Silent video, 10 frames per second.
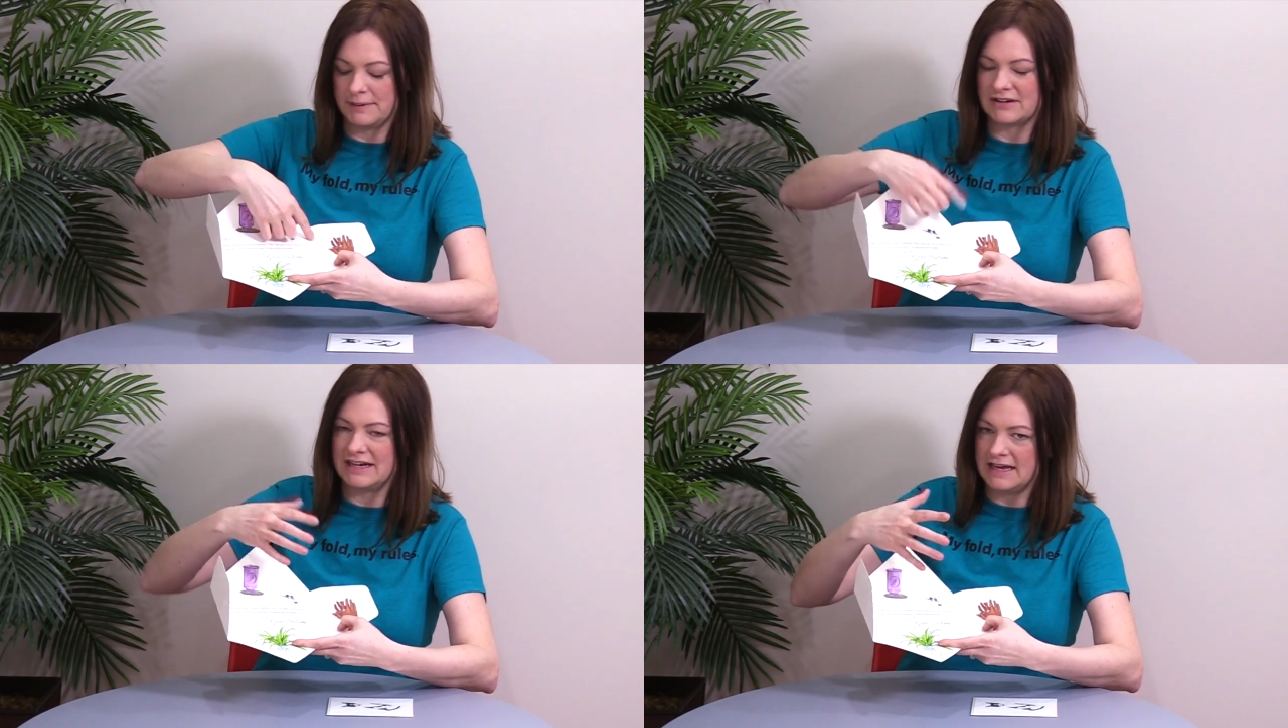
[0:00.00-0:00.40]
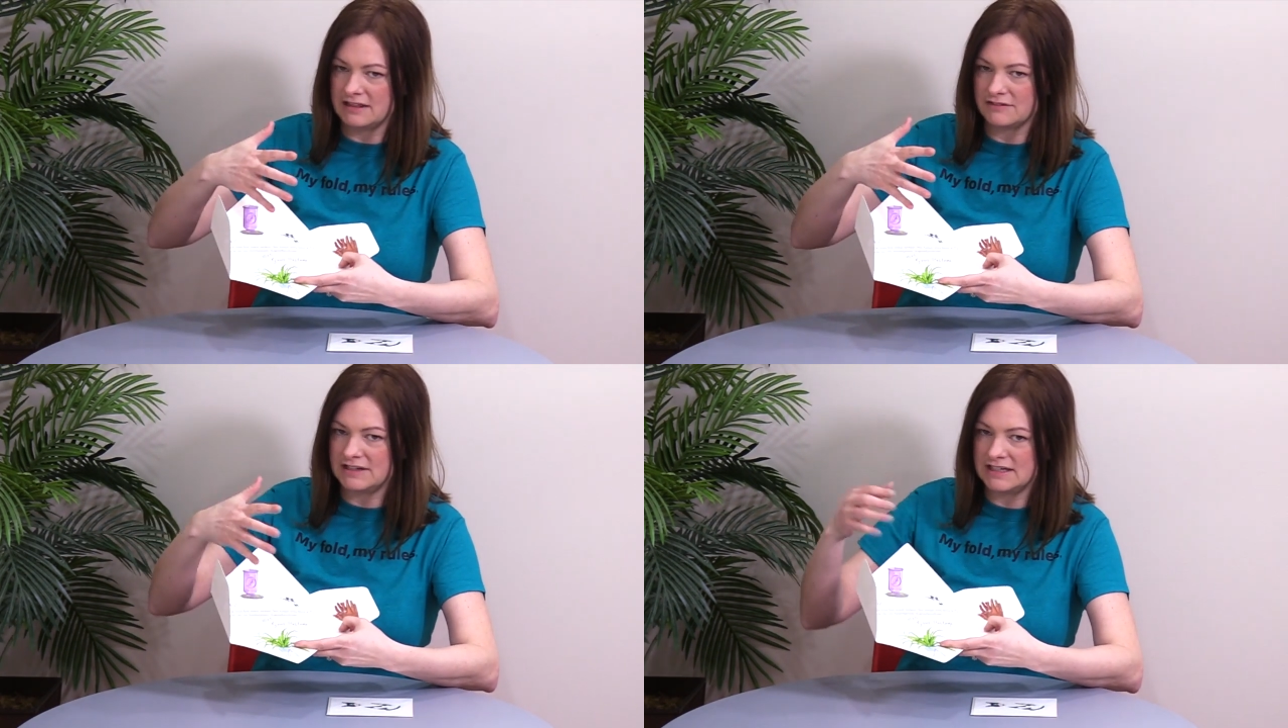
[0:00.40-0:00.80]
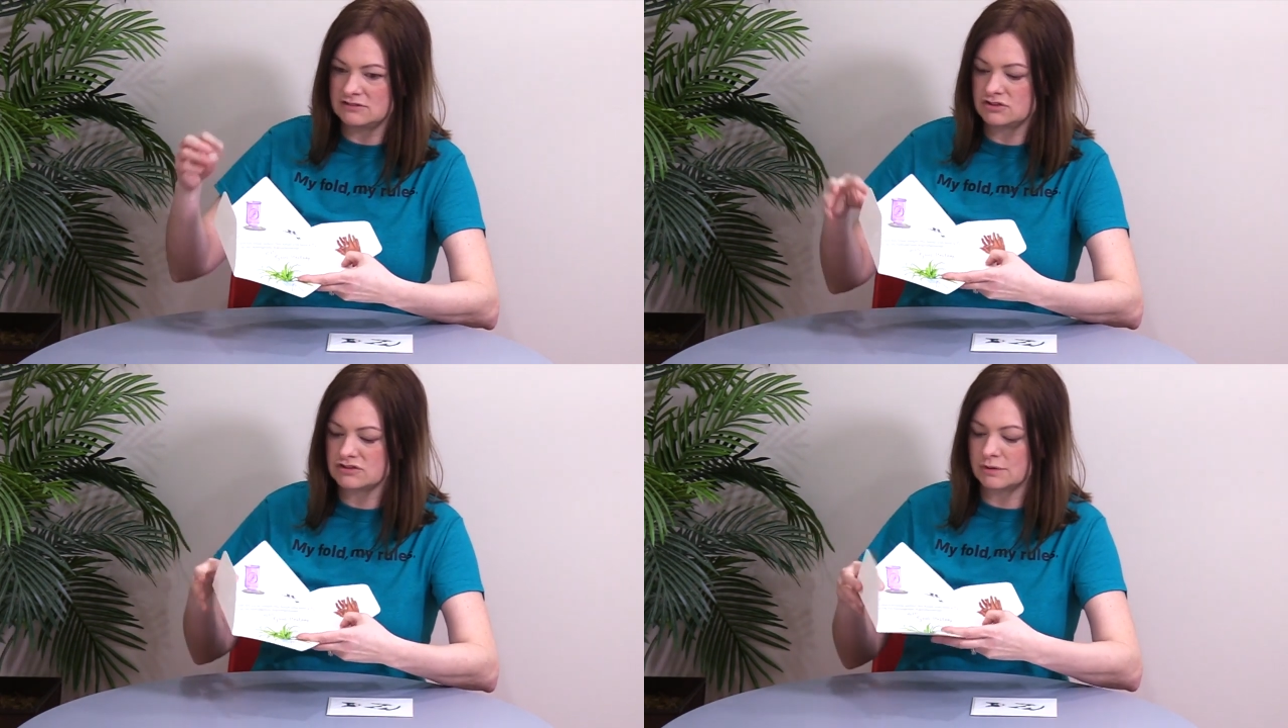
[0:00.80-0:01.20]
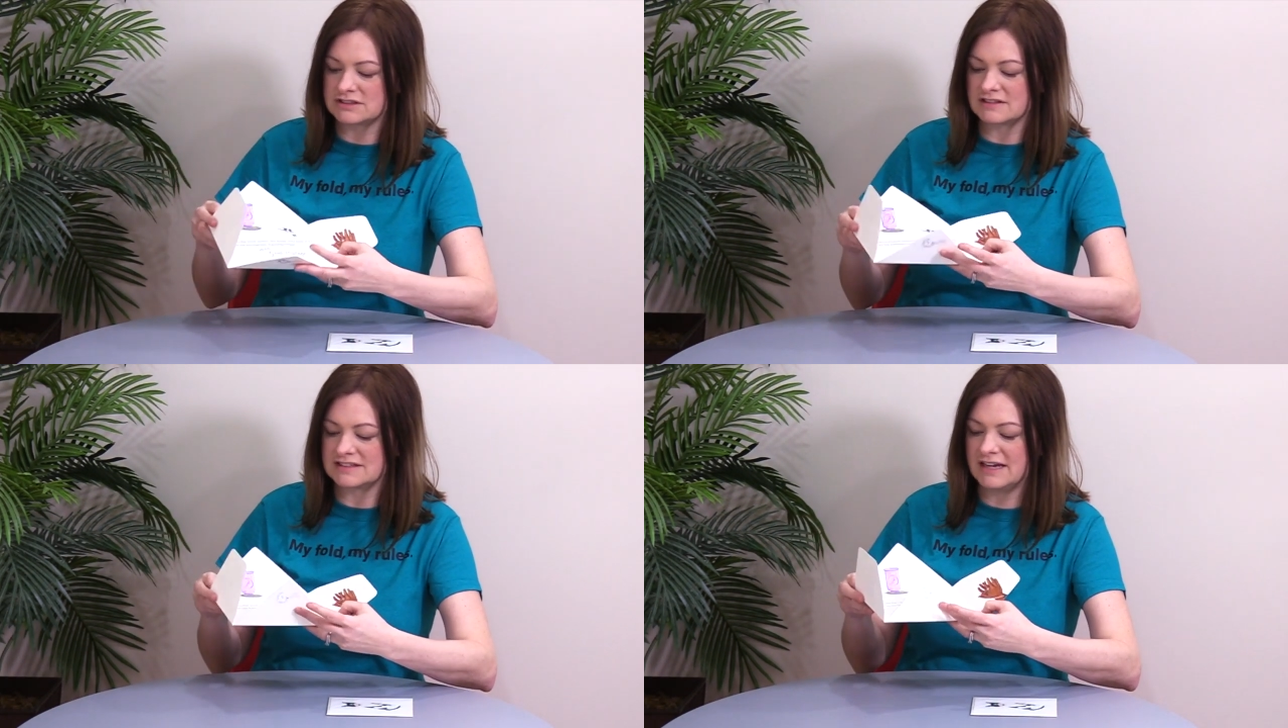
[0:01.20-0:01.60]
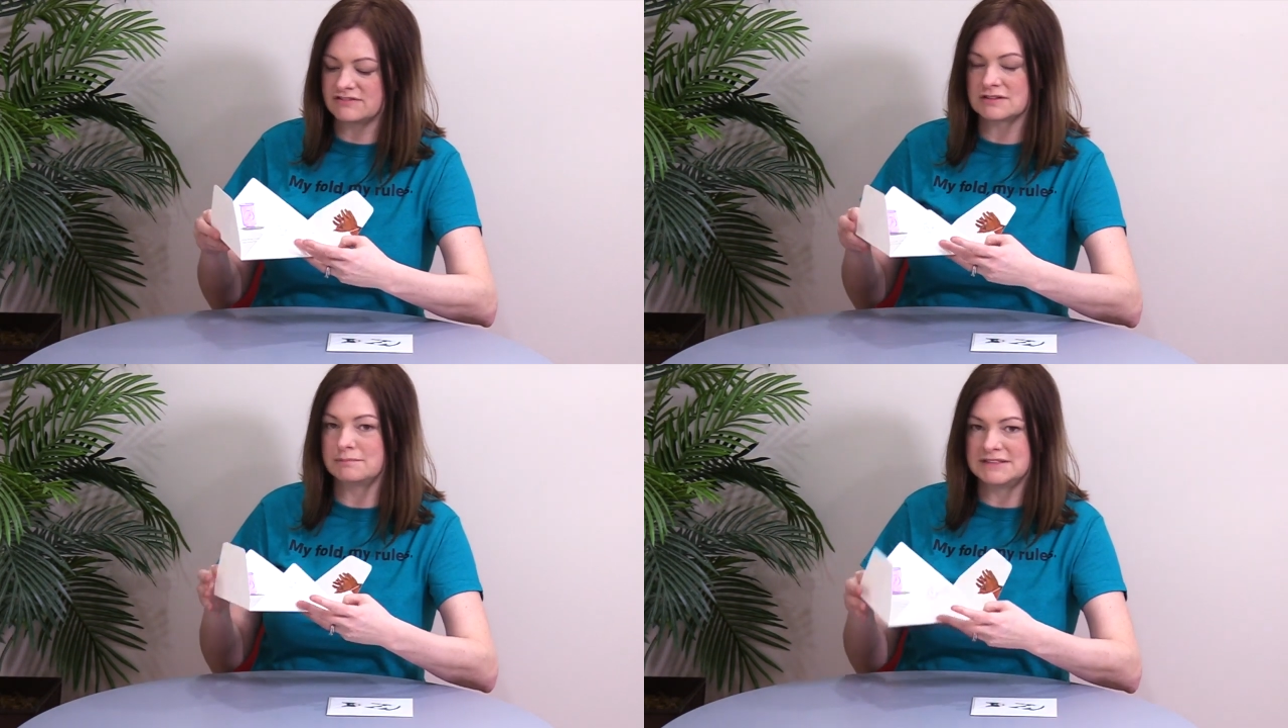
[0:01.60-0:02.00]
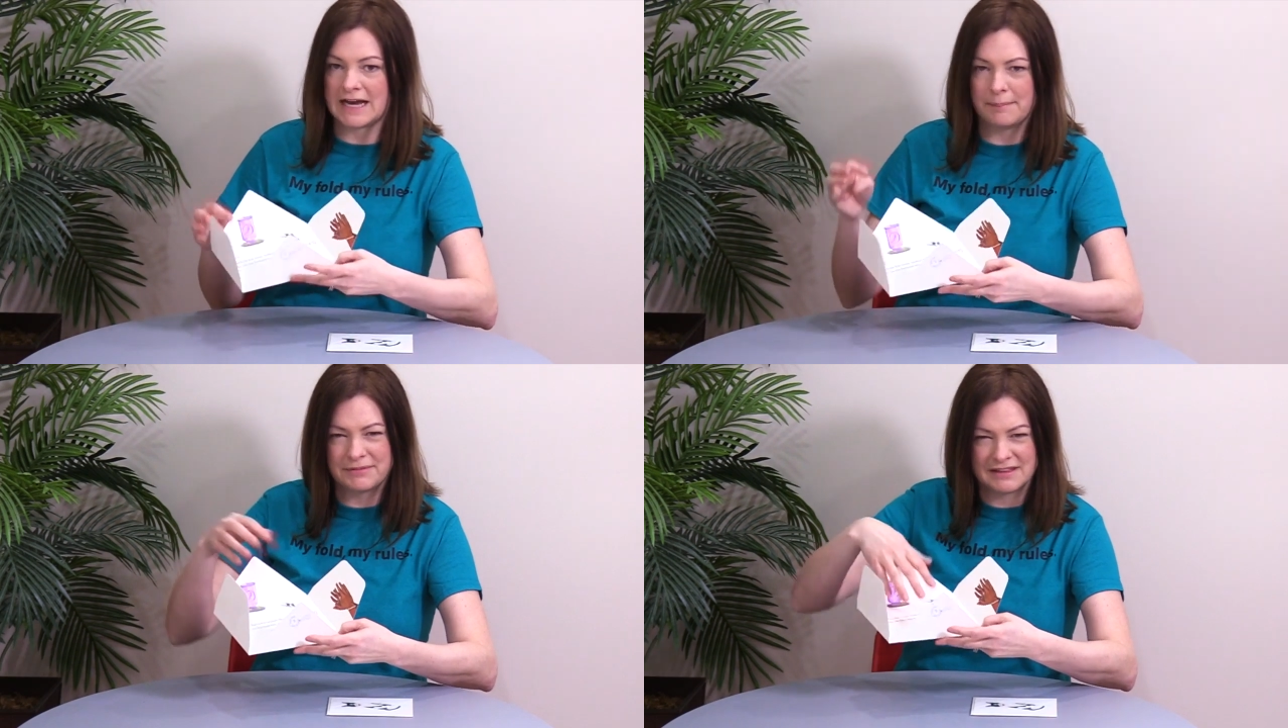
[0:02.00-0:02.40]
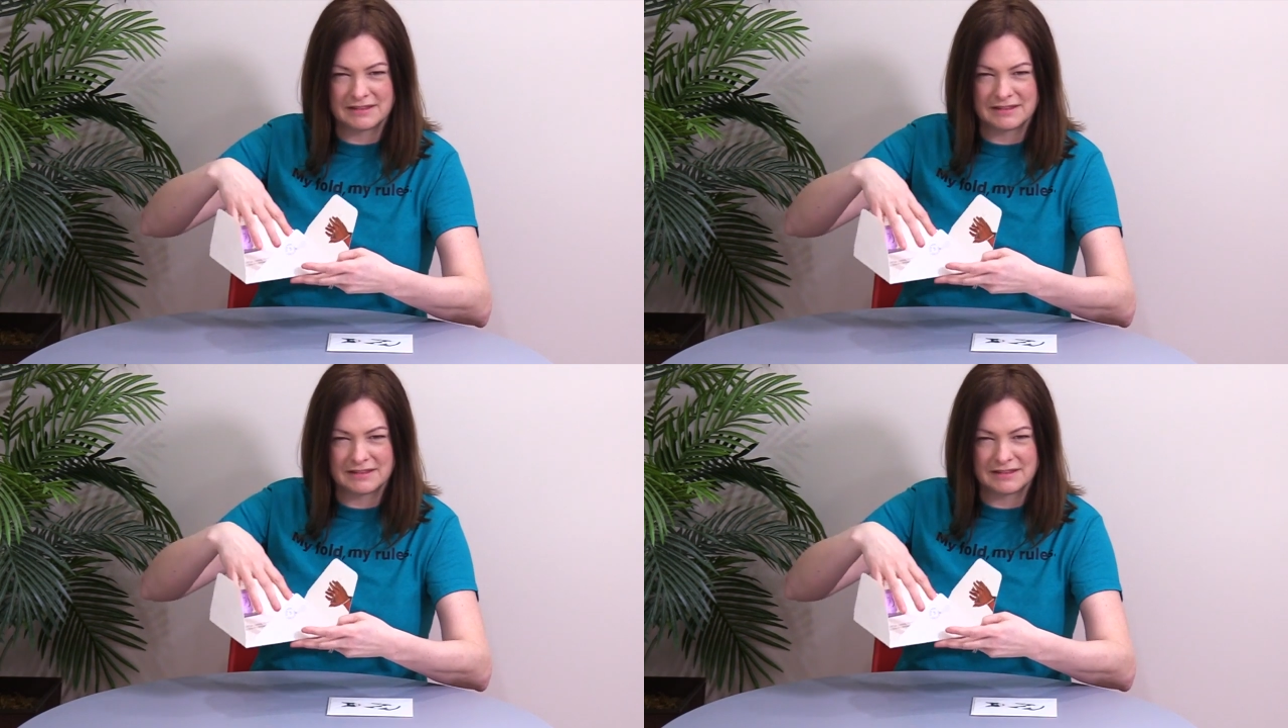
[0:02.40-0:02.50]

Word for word: about an eighth of an inch, so it does have some depth